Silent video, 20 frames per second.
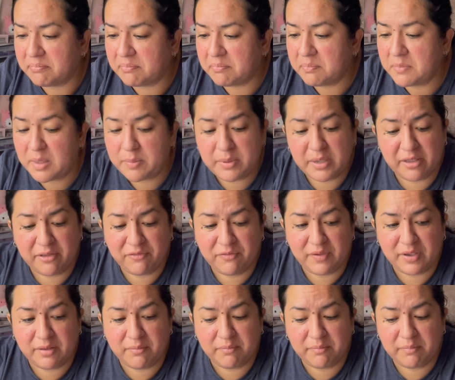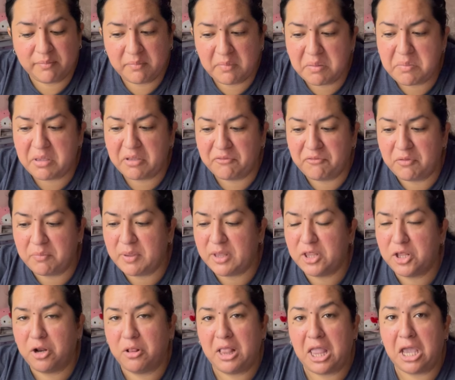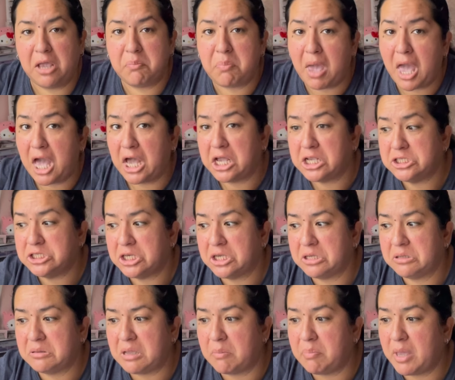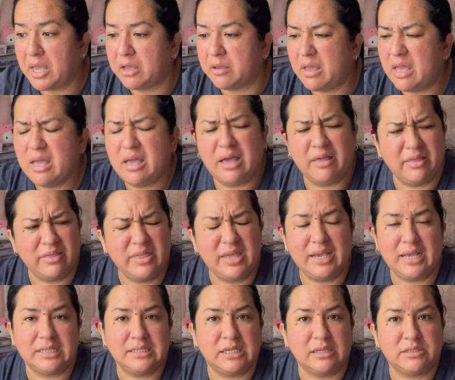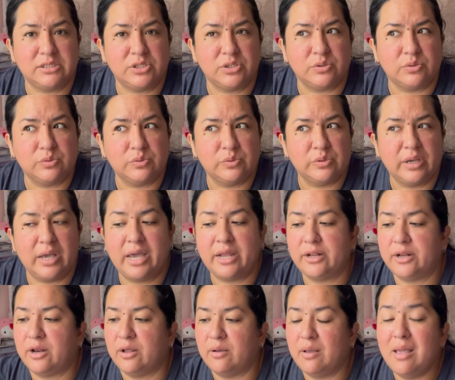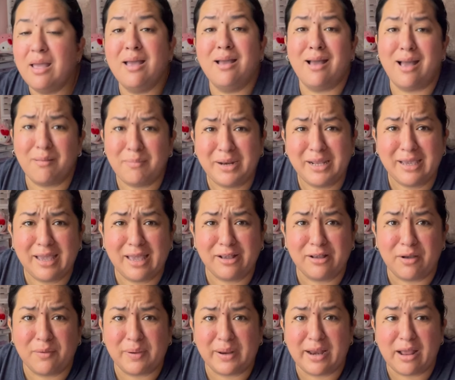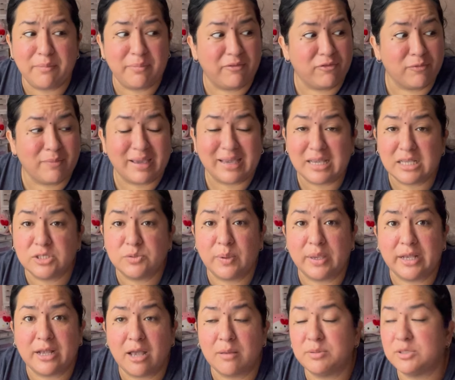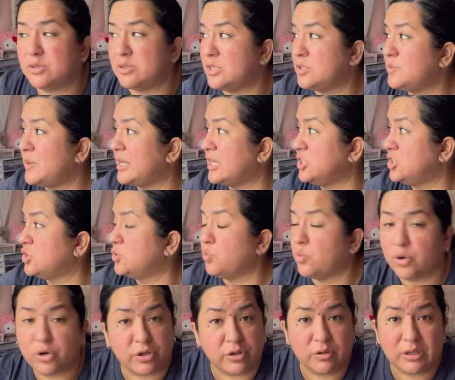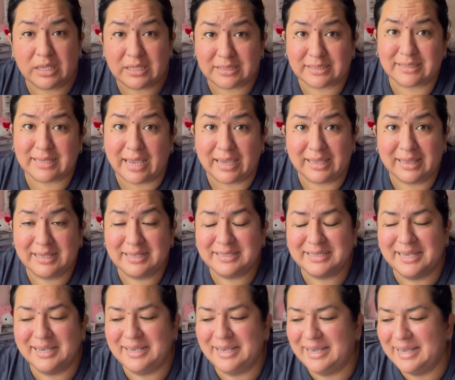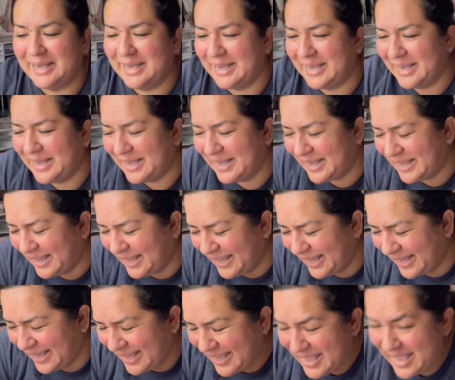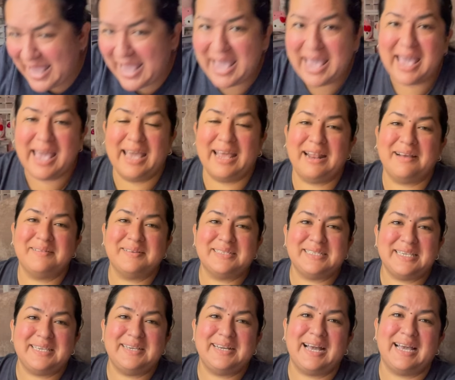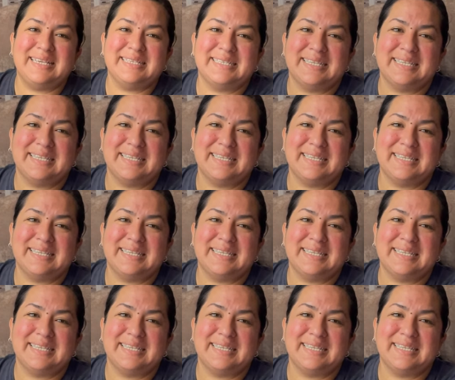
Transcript: maybe I'll film a little like packaging. I think I did too. I don't know. I'm going to get going now before my kids wake up. So this way I could just work in silence. And I will see you guys